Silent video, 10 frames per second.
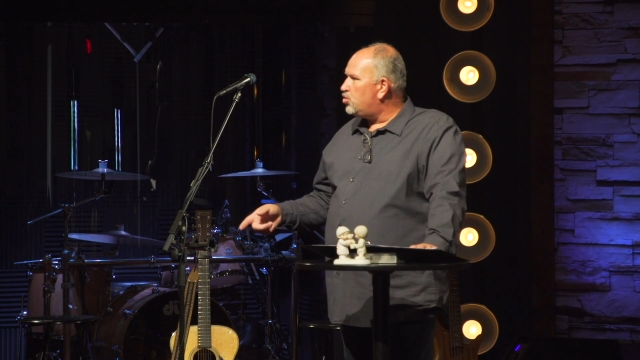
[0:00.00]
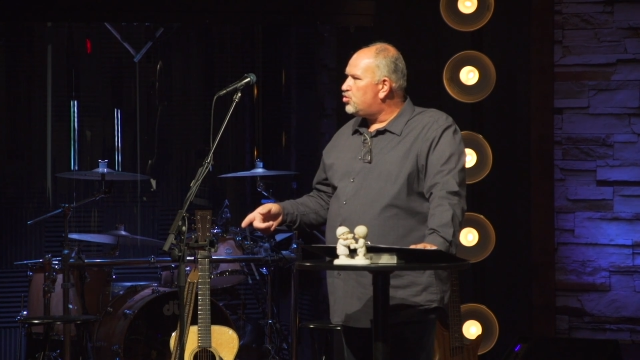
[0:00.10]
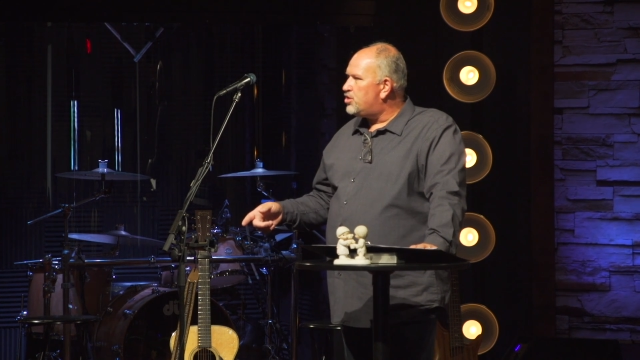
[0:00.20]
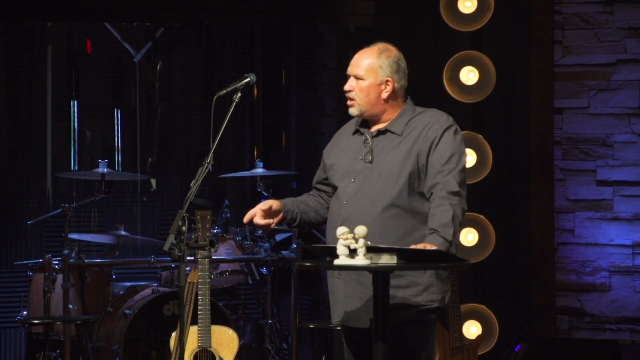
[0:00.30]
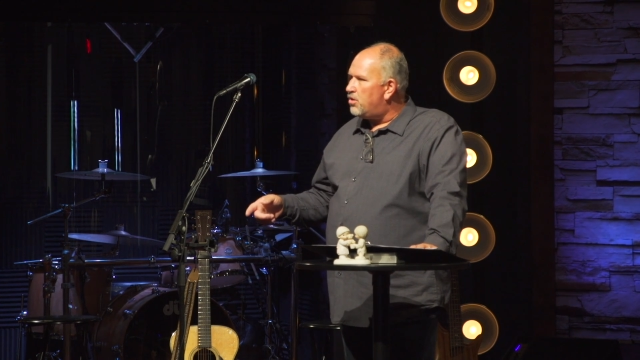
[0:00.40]

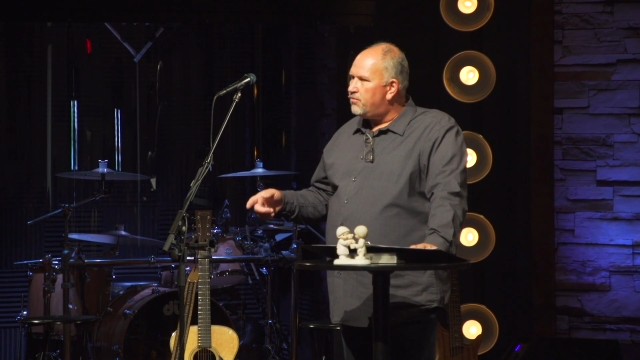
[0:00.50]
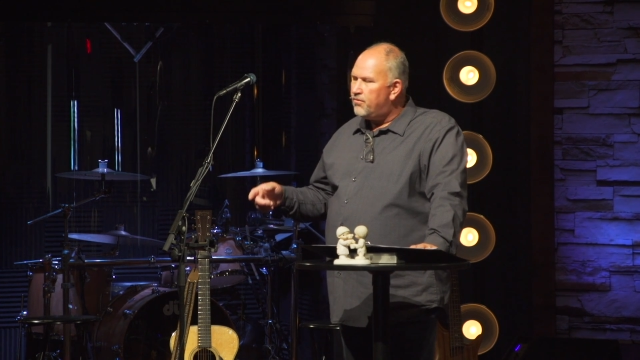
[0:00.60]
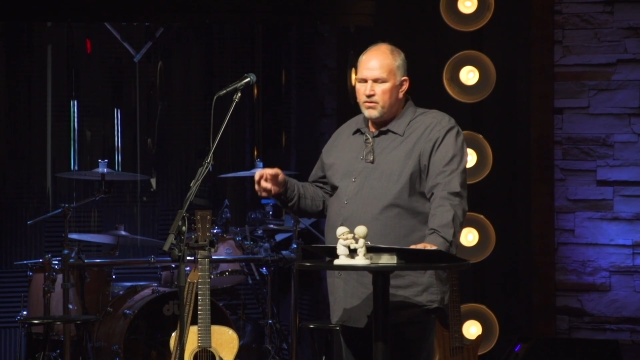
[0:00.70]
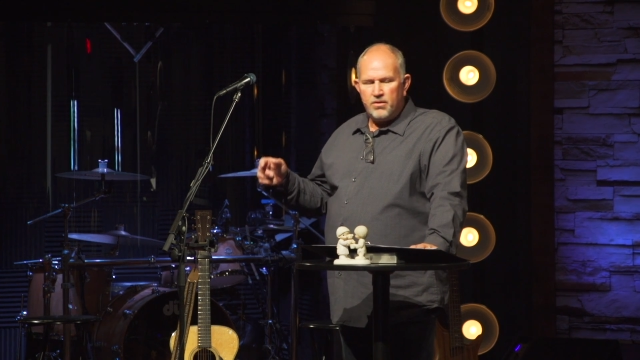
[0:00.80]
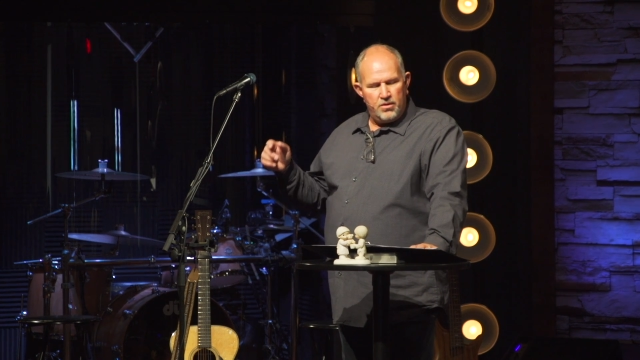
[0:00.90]
yourself,
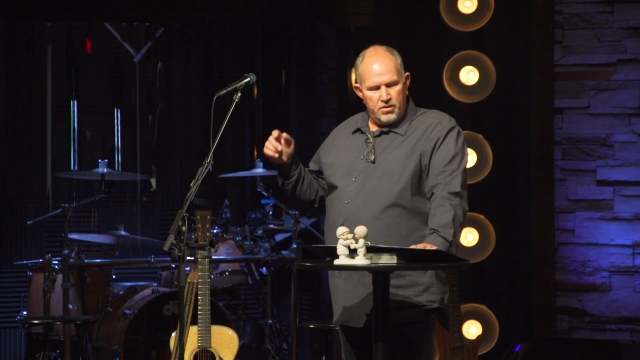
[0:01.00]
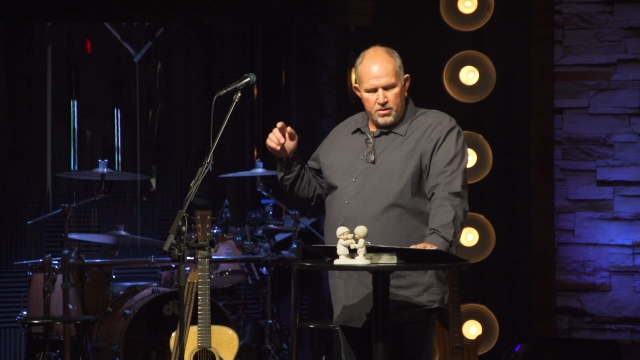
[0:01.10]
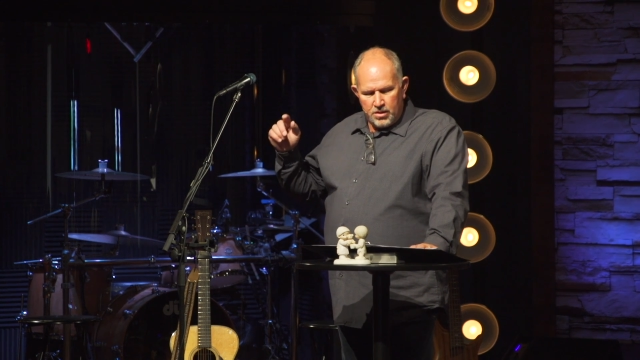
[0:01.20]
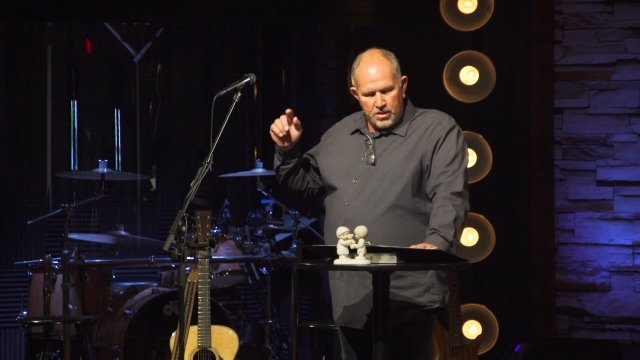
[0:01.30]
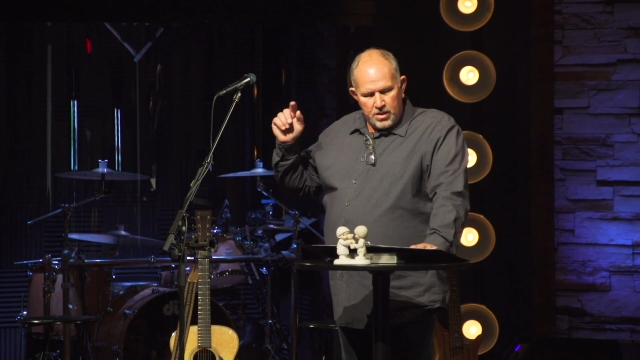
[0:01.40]

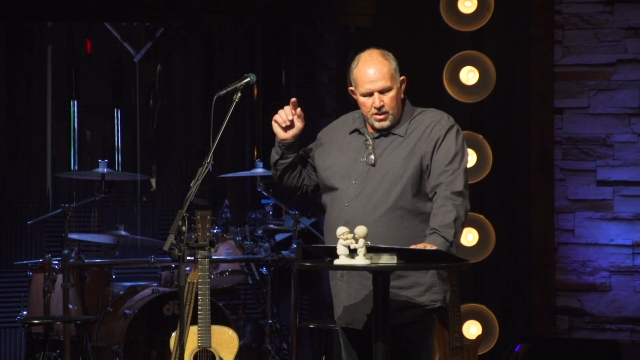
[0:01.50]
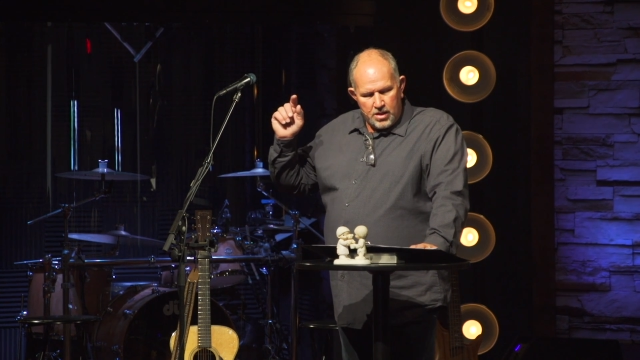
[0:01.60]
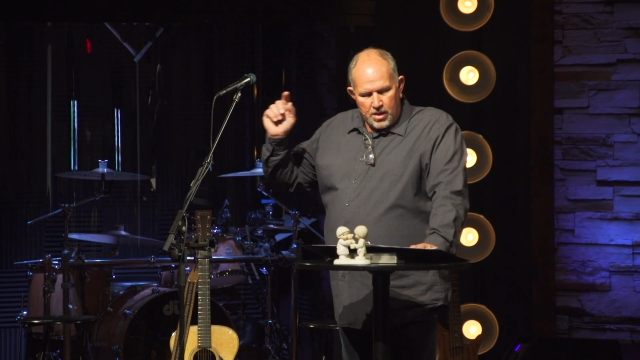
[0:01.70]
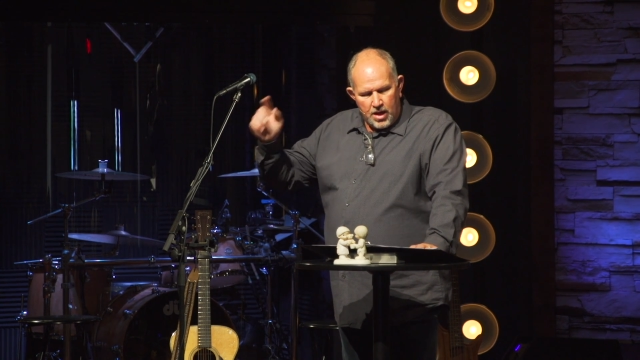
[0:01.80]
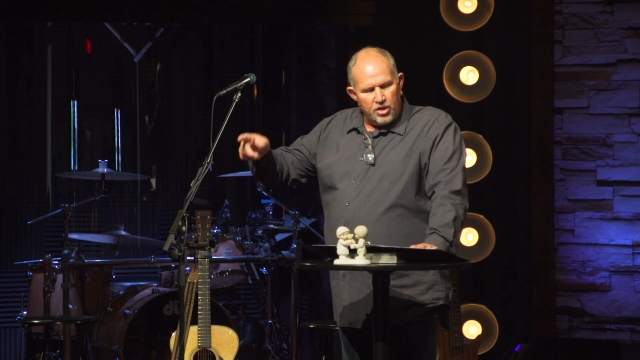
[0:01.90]

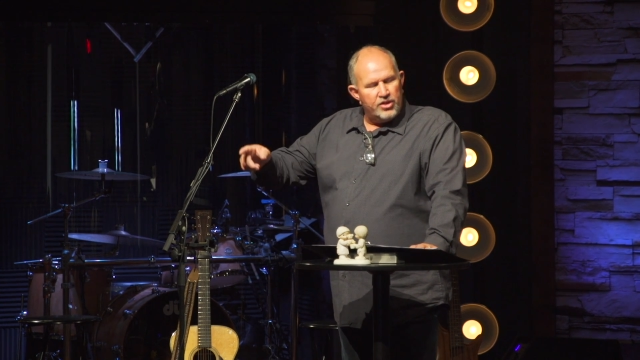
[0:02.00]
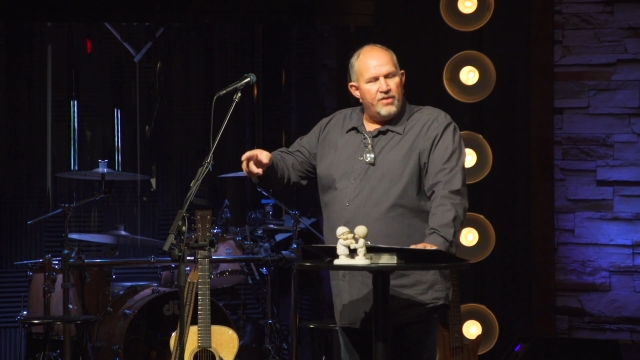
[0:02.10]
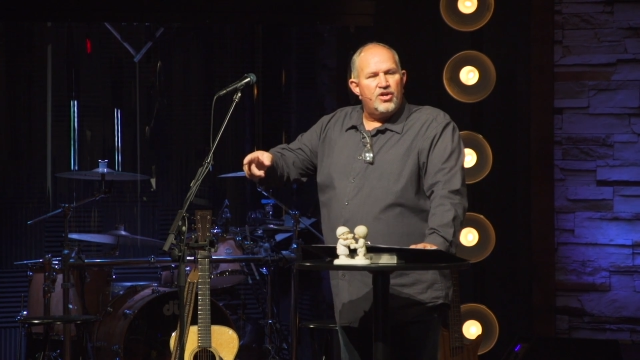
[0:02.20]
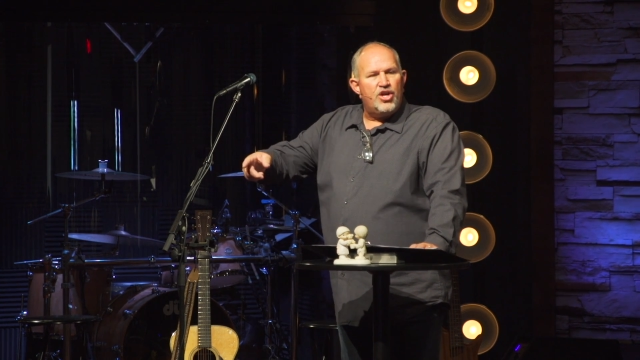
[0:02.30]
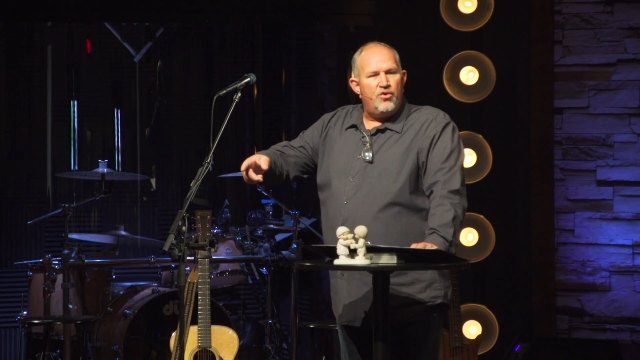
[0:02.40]
I'll
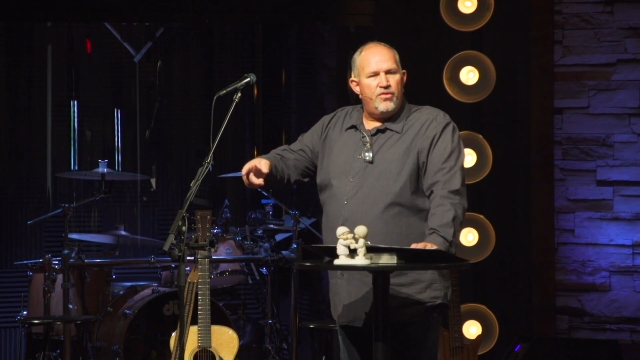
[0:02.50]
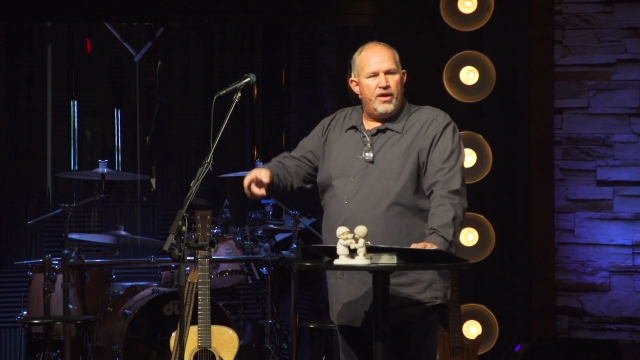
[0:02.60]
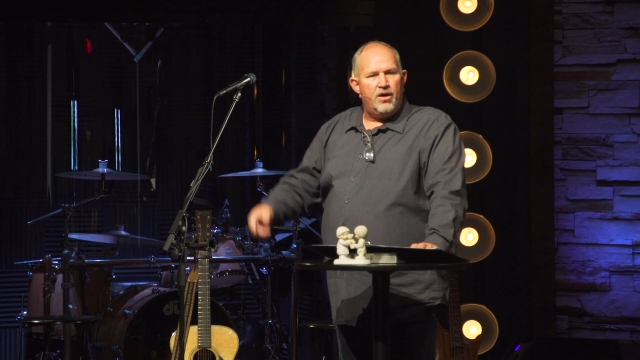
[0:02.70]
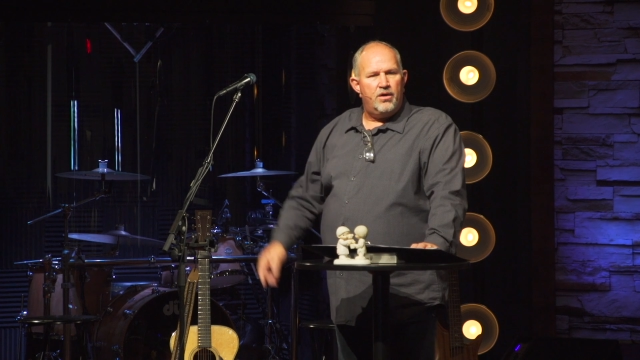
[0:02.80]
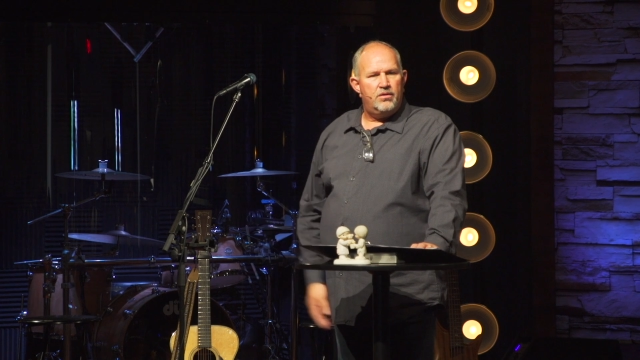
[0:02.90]
never go
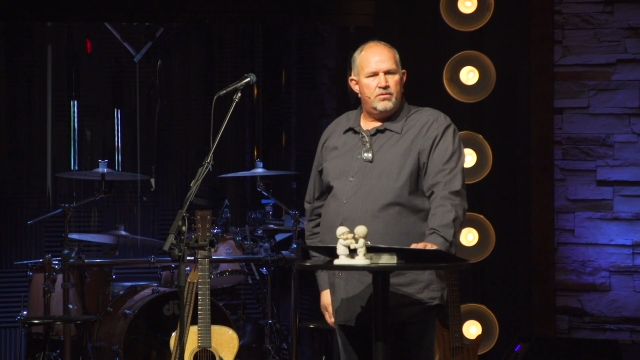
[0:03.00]
there?